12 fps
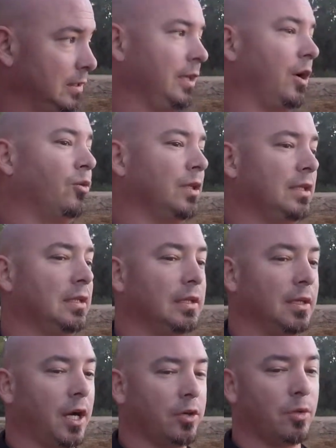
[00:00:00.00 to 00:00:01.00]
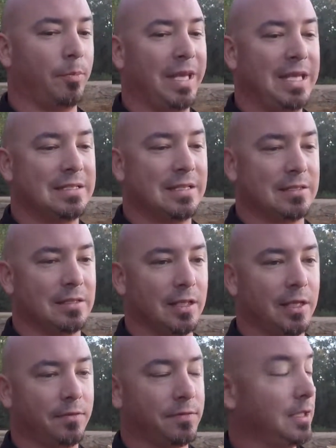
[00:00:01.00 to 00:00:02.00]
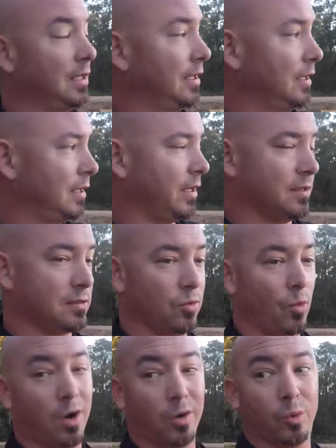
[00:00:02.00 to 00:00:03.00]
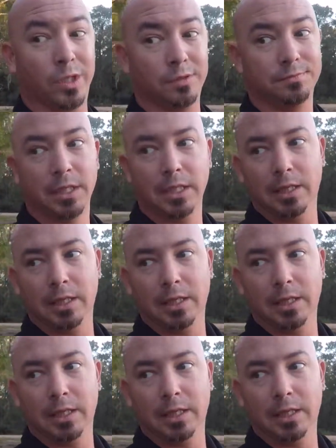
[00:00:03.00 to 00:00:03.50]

The only other piece that's left is the water well,